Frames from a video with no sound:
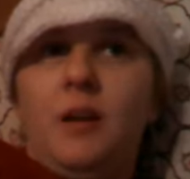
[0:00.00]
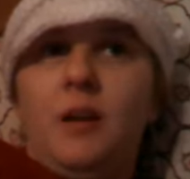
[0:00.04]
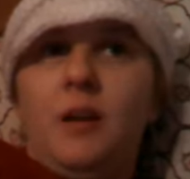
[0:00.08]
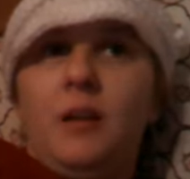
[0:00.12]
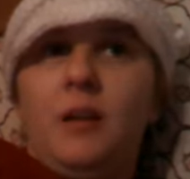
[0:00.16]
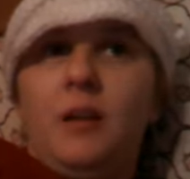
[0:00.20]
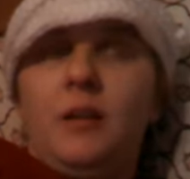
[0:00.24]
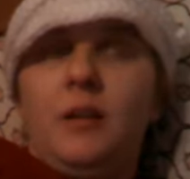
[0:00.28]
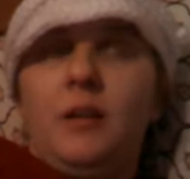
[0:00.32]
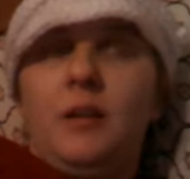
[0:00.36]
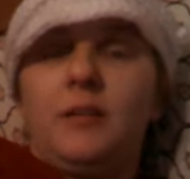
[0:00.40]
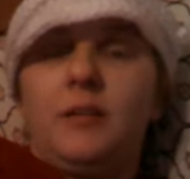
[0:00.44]

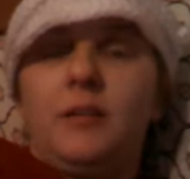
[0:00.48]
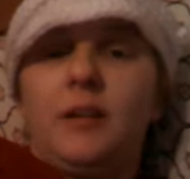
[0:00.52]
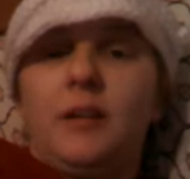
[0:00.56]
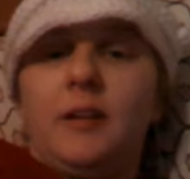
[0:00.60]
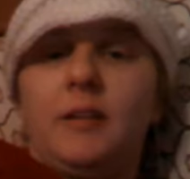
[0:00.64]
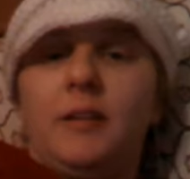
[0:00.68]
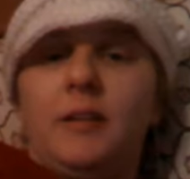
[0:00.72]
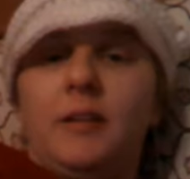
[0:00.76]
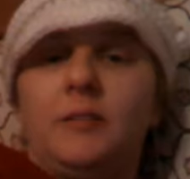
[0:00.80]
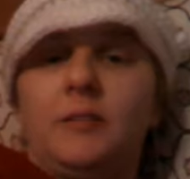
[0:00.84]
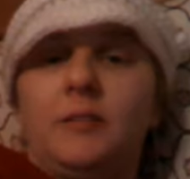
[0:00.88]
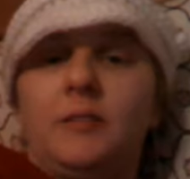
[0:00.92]
It's
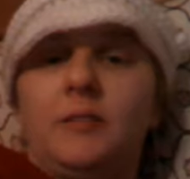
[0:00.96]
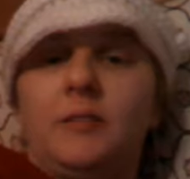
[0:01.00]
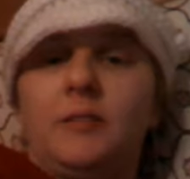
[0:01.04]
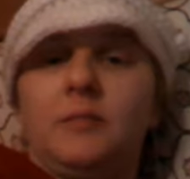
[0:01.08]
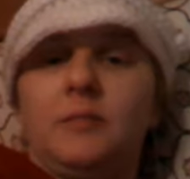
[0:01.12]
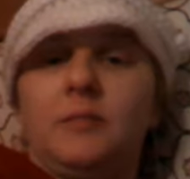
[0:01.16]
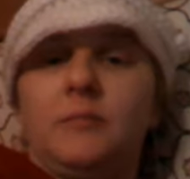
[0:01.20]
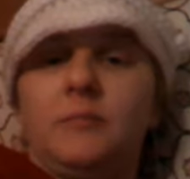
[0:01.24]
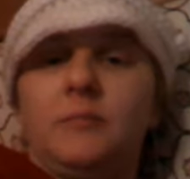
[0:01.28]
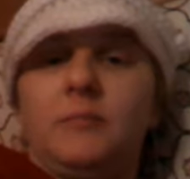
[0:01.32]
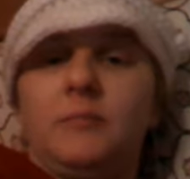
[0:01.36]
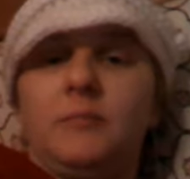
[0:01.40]
an
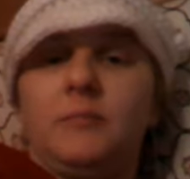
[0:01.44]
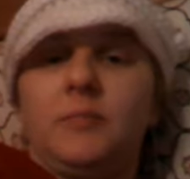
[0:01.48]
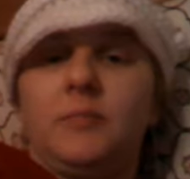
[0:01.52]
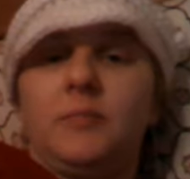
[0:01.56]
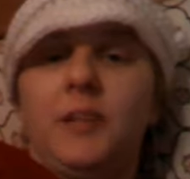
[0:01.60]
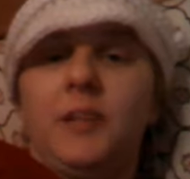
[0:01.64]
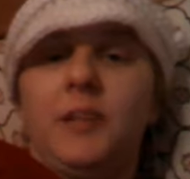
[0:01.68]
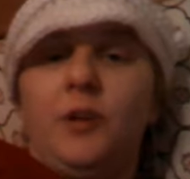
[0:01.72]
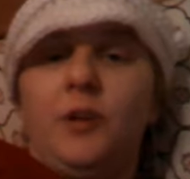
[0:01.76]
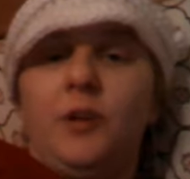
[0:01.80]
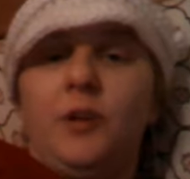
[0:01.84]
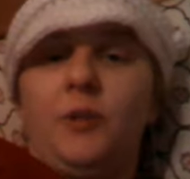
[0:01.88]

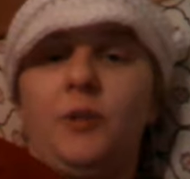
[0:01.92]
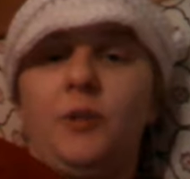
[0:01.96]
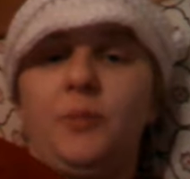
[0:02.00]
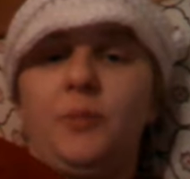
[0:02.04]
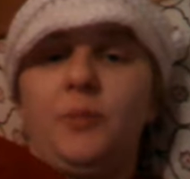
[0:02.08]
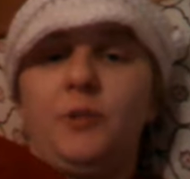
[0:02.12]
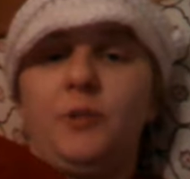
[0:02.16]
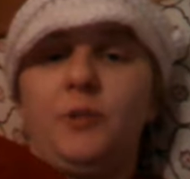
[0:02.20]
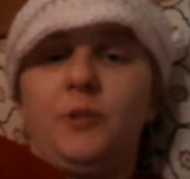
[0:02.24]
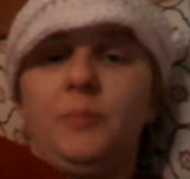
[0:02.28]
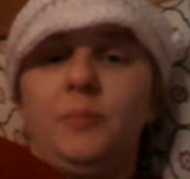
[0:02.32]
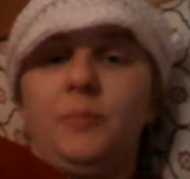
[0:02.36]
ER
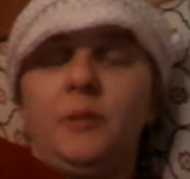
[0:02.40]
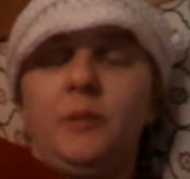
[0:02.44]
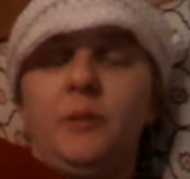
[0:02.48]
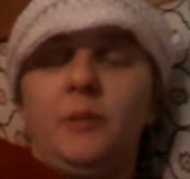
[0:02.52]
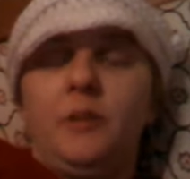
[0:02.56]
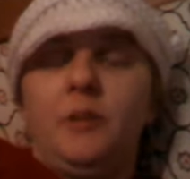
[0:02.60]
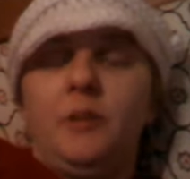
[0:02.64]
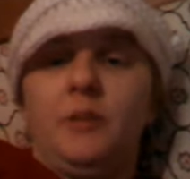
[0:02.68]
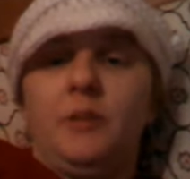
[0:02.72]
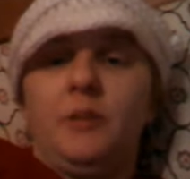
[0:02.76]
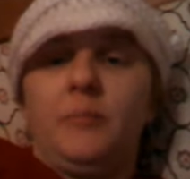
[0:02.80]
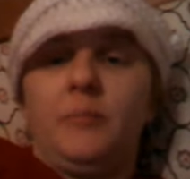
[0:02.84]
room.
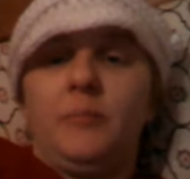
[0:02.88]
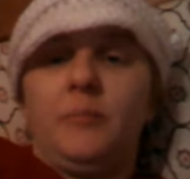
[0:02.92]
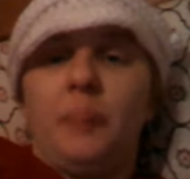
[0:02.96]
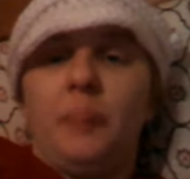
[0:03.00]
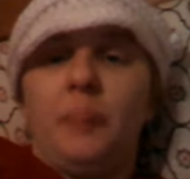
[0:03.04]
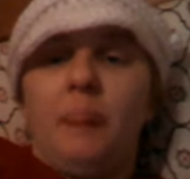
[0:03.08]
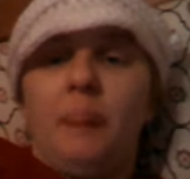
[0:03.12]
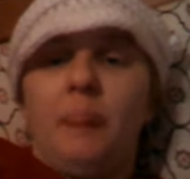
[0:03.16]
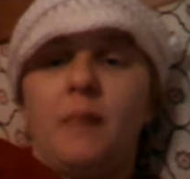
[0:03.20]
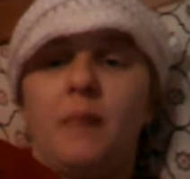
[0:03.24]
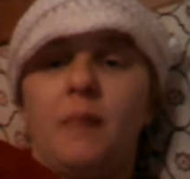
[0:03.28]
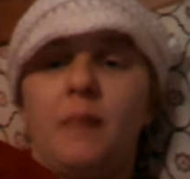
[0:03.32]

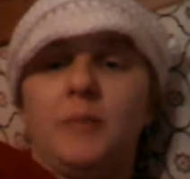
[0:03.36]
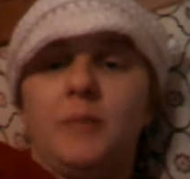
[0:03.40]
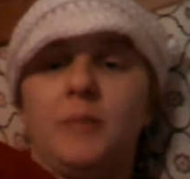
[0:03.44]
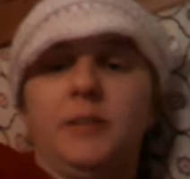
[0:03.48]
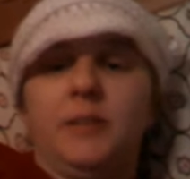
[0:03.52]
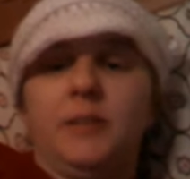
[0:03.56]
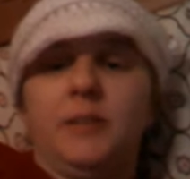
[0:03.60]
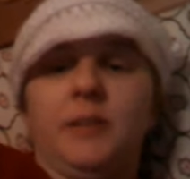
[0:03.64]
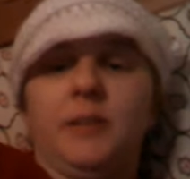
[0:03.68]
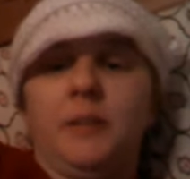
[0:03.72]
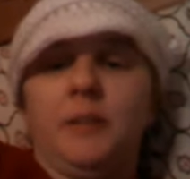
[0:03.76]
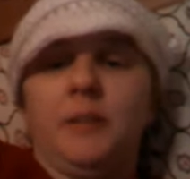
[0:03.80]
I mean,
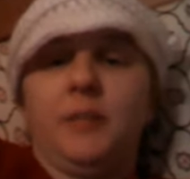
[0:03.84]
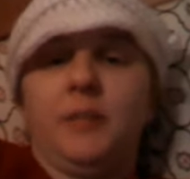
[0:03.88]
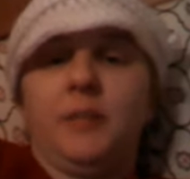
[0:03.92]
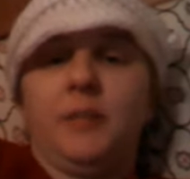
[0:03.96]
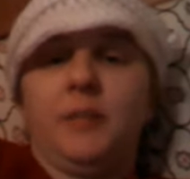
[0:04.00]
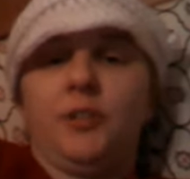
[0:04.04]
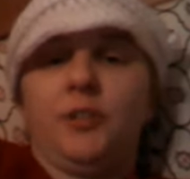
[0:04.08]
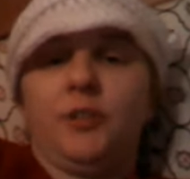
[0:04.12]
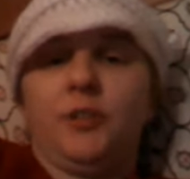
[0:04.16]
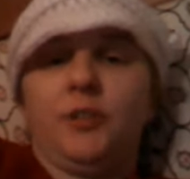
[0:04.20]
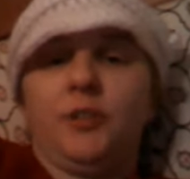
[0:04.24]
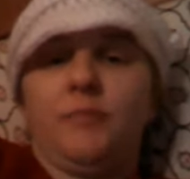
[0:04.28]
it's like a
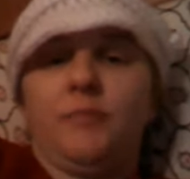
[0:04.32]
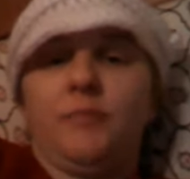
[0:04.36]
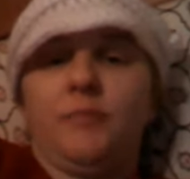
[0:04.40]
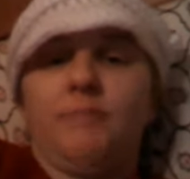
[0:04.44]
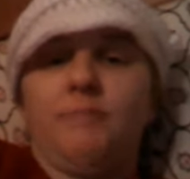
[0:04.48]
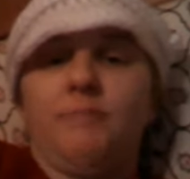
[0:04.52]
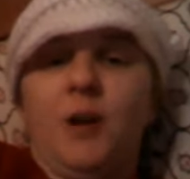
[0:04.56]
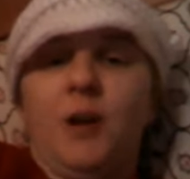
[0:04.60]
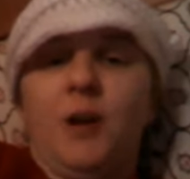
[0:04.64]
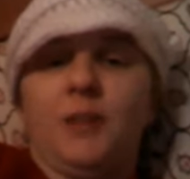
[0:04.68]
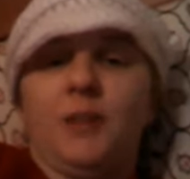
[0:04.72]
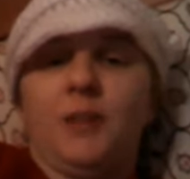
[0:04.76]
miniature
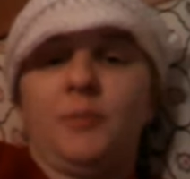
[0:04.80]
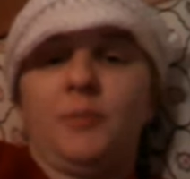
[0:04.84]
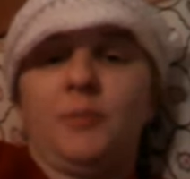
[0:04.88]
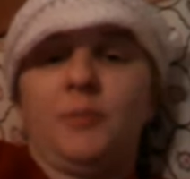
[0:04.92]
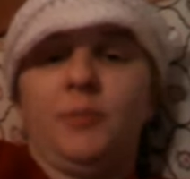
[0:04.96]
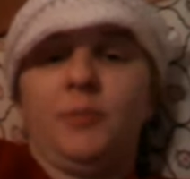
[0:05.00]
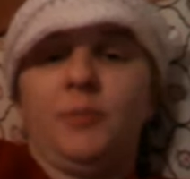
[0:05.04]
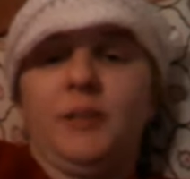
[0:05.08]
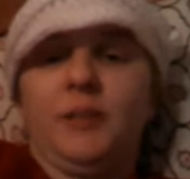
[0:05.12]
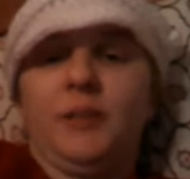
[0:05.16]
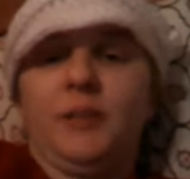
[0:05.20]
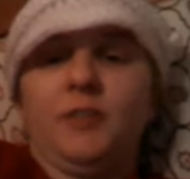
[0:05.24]
hospital,
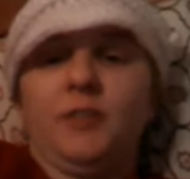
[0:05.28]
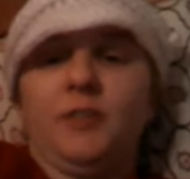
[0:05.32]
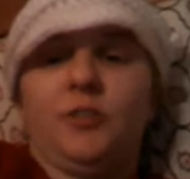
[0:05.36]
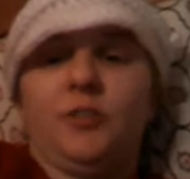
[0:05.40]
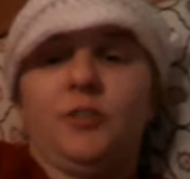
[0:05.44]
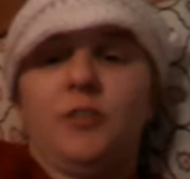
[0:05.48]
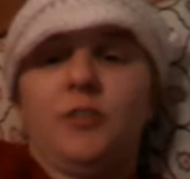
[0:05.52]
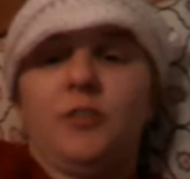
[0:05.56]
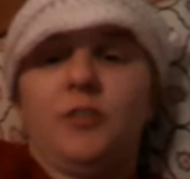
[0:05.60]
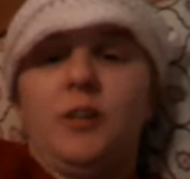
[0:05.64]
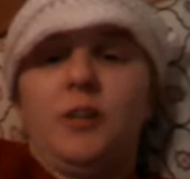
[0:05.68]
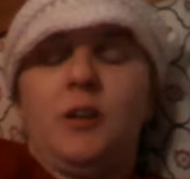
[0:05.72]
but it's
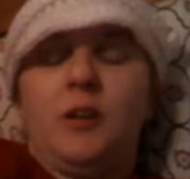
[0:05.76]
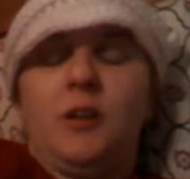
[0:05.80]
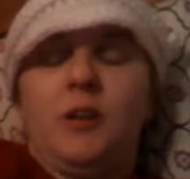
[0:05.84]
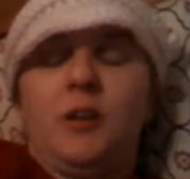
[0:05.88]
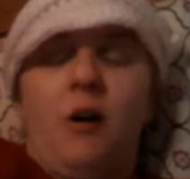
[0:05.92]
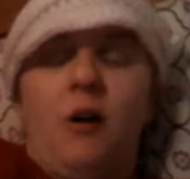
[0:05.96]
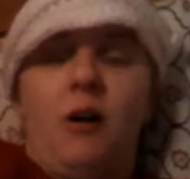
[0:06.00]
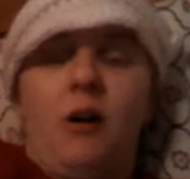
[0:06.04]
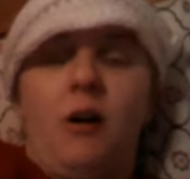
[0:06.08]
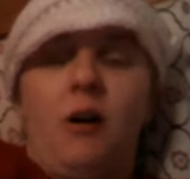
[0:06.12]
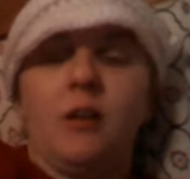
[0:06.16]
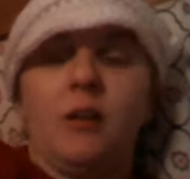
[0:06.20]
just the
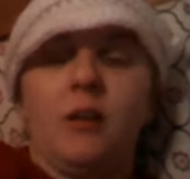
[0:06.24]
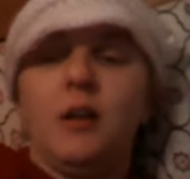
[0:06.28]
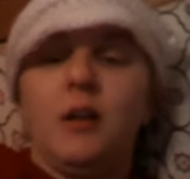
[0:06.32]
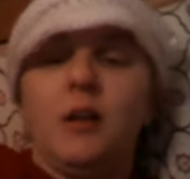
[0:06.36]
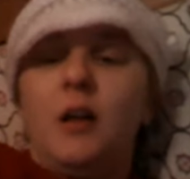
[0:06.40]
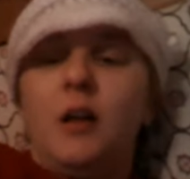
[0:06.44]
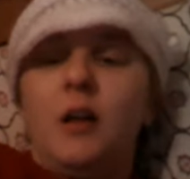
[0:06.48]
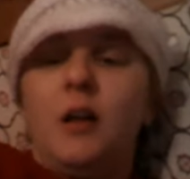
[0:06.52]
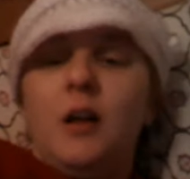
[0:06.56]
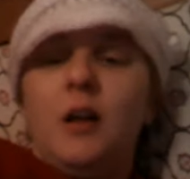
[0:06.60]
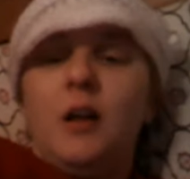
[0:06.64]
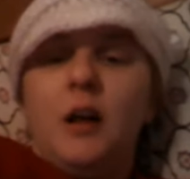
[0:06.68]
ER.
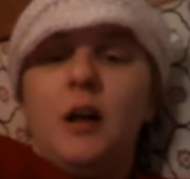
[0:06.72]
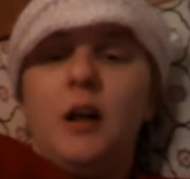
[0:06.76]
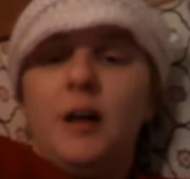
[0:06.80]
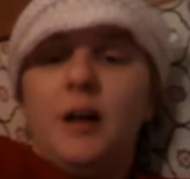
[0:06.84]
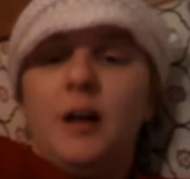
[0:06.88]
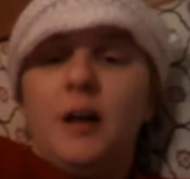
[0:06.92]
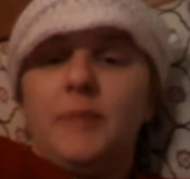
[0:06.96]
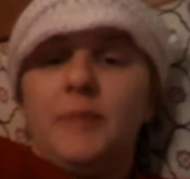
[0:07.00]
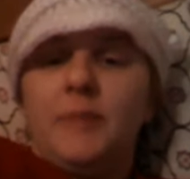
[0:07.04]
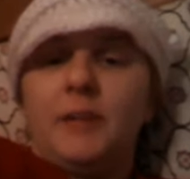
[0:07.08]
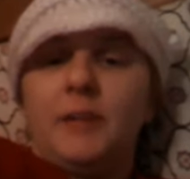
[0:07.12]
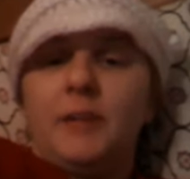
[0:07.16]

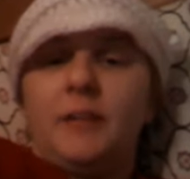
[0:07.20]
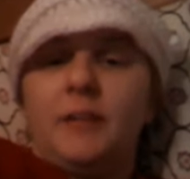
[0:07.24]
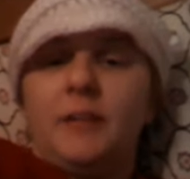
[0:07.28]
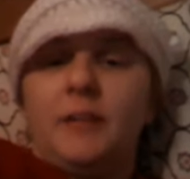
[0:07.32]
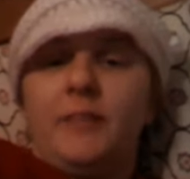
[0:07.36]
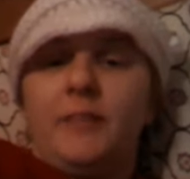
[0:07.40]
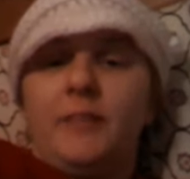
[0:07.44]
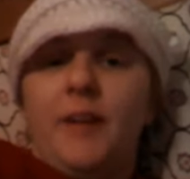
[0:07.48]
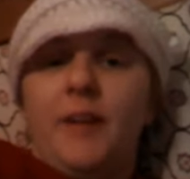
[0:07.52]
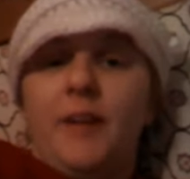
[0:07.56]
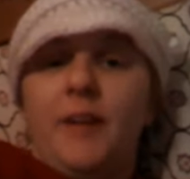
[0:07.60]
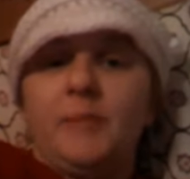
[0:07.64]
That's like
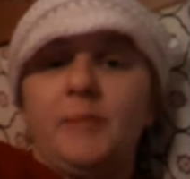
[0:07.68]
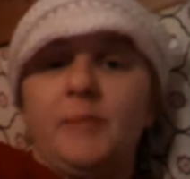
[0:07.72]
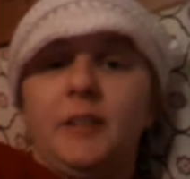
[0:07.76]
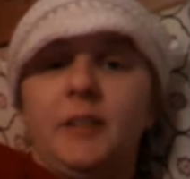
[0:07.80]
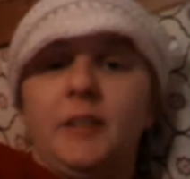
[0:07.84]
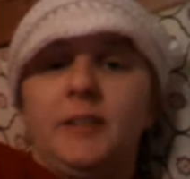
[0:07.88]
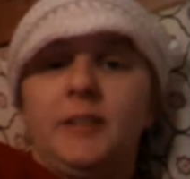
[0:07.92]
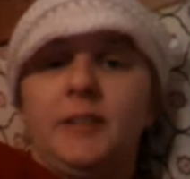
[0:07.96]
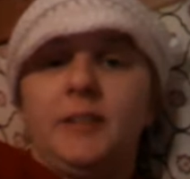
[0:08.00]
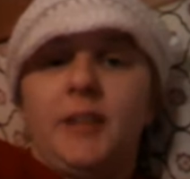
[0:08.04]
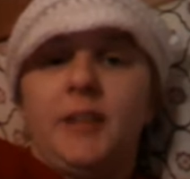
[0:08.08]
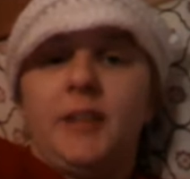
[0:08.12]
5
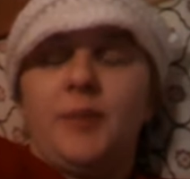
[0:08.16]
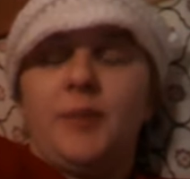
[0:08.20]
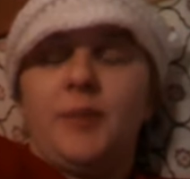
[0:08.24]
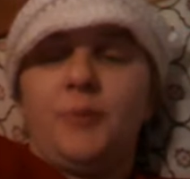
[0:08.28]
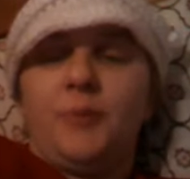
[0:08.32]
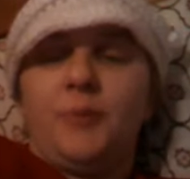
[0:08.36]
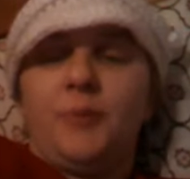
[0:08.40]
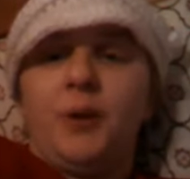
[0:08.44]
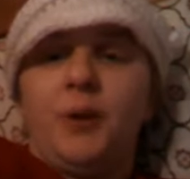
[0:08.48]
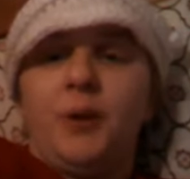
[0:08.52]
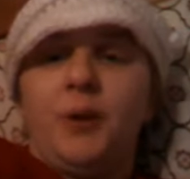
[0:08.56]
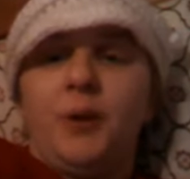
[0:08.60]
minutes down the
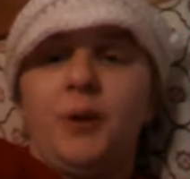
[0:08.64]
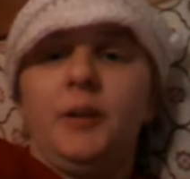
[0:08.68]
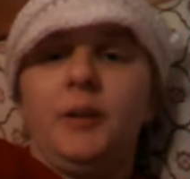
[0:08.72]
road.